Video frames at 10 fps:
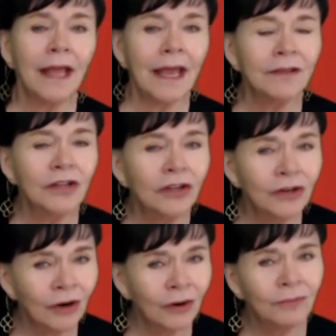And you
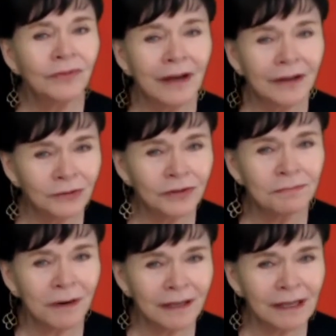know, the hundredth
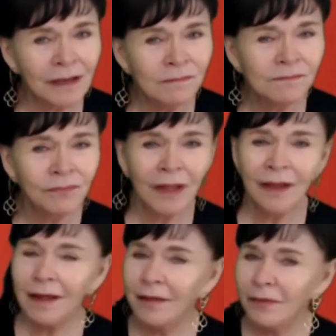monkey,
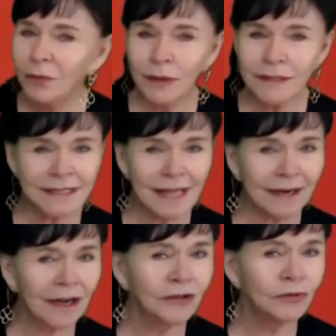once that
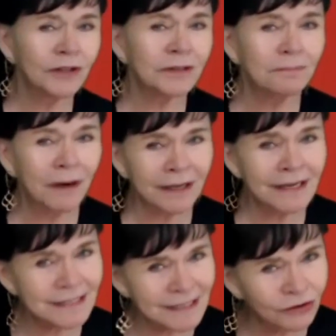hundredth monkey
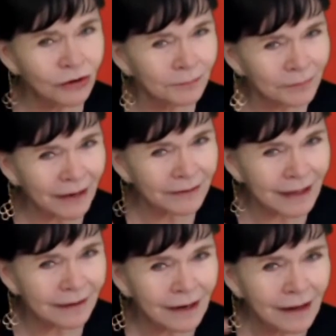syndrome, that
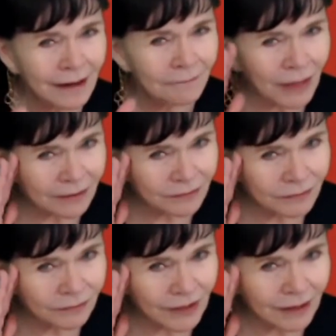that that
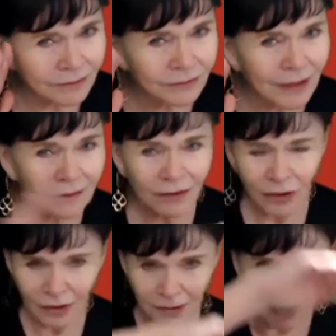that that
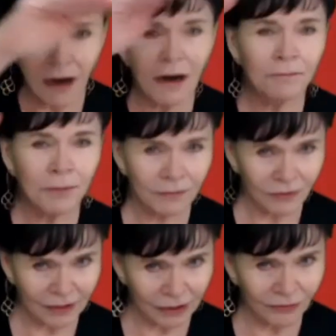hump,
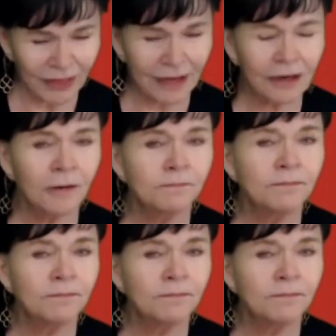you get over that hump,